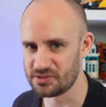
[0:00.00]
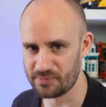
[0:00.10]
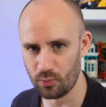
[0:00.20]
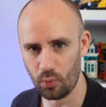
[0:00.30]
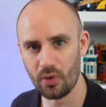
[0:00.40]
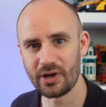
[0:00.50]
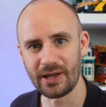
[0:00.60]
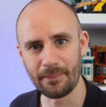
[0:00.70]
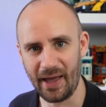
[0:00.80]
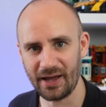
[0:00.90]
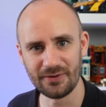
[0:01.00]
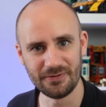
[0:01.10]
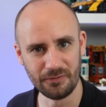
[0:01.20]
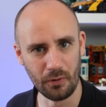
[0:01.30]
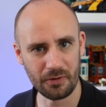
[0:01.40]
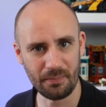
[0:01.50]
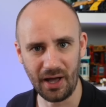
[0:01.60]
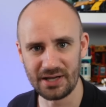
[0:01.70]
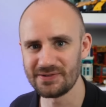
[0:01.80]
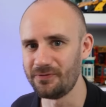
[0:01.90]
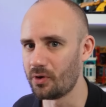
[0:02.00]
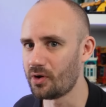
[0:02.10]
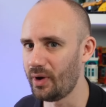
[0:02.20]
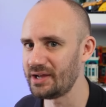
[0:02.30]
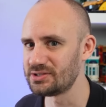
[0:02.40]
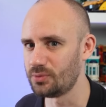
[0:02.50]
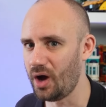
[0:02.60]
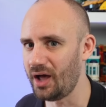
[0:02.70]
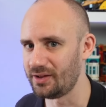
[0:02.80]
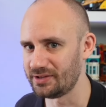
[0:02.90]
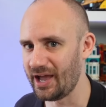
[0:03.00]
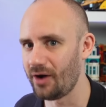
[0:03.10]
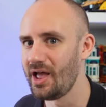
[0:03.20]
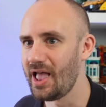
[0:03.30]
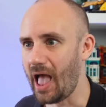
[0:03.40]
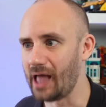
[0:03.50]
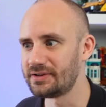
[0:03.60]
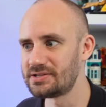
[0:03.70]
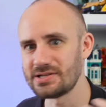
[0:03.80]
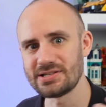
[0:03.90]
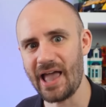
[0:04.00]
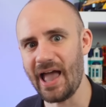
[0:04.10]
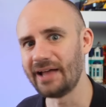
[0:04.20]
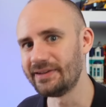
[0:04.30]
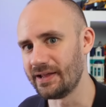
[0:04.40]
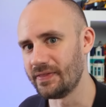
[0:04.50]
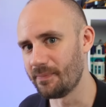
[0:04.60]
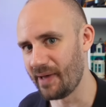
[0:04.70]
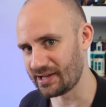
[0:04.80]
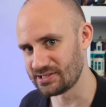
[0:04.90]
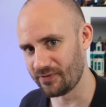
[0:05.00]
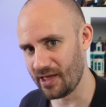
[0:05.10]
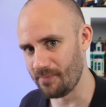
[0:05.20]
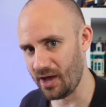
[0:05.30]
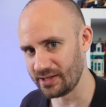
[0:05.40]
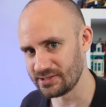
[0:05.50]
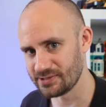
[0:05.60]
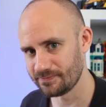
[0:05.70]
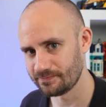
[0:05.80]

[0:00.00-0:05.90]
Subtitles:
have been walking back and forth past for quite a while now, and just had in the backs of their minds.